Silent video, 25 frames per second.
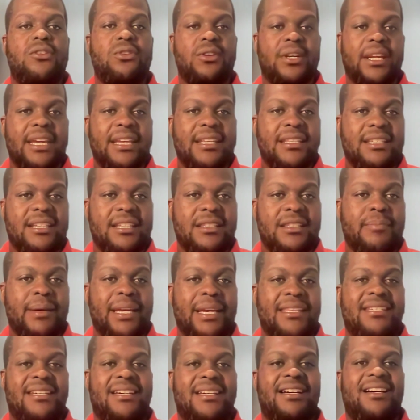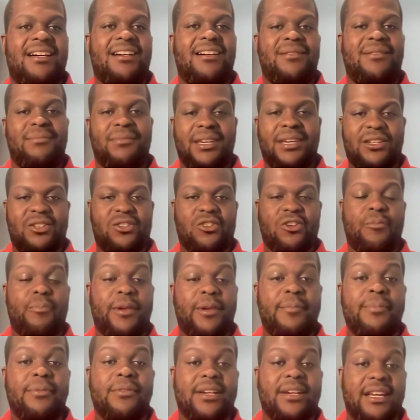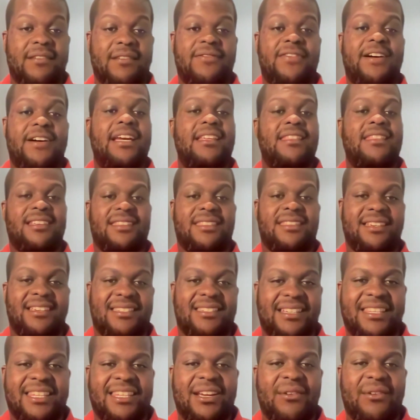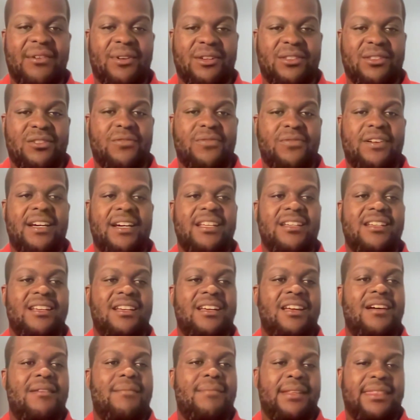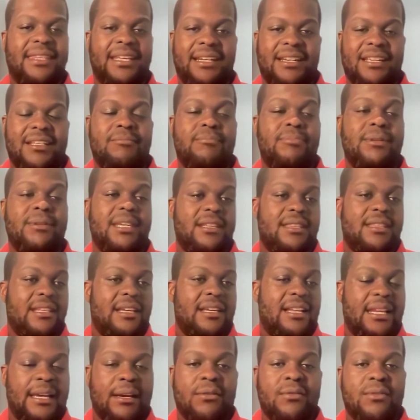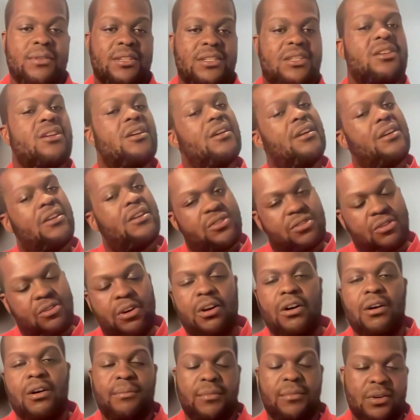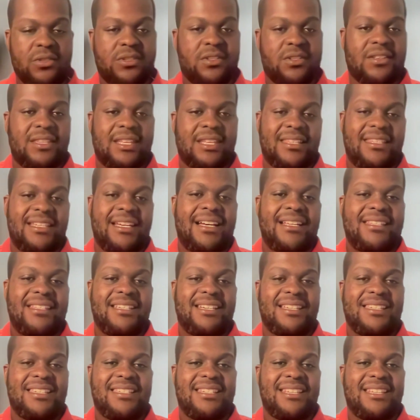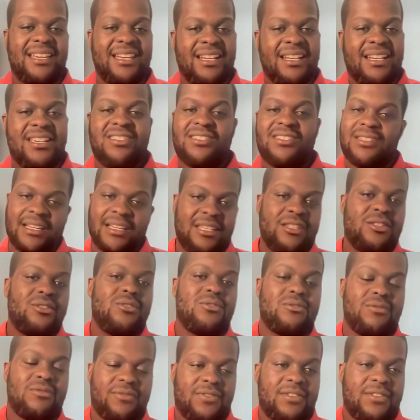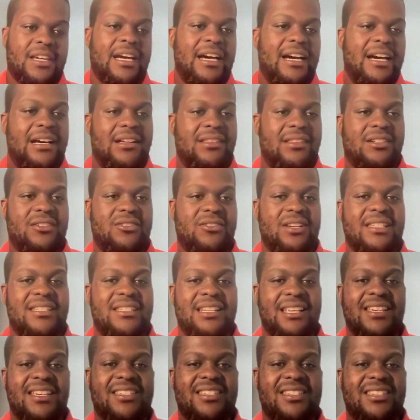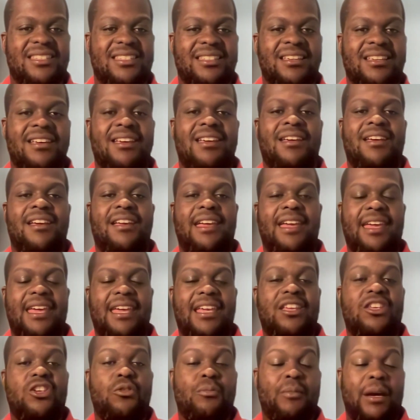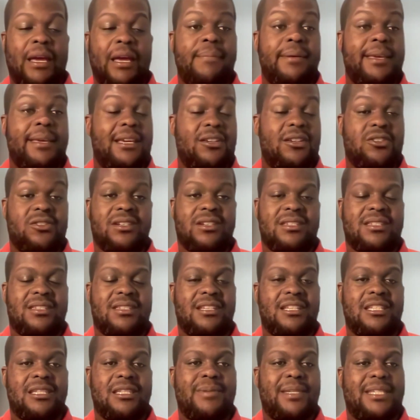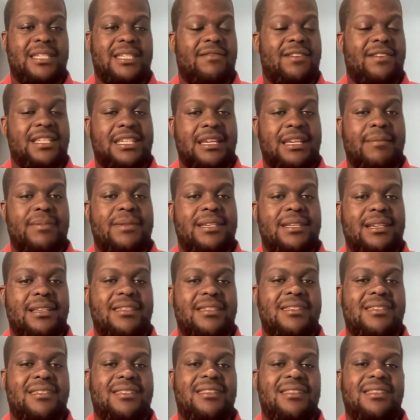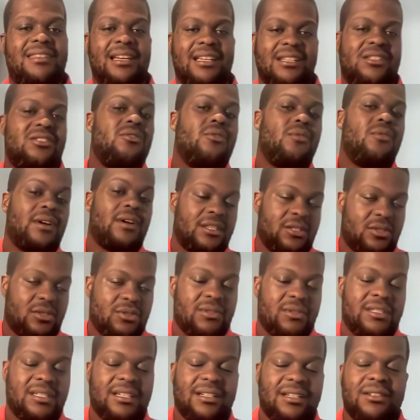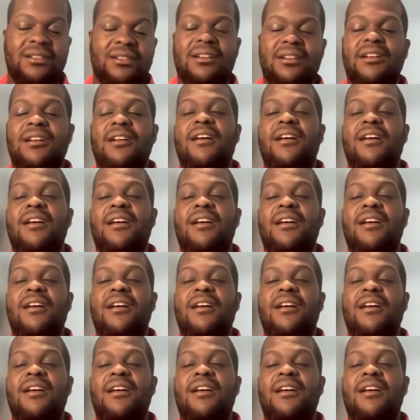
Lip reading: curate it better, make sure people can find the things that they want to find, but then it be in their language. Sure, most of the data is in English, then you figure out the translation. Hey, you might be interested in specific subsets, then you want to deal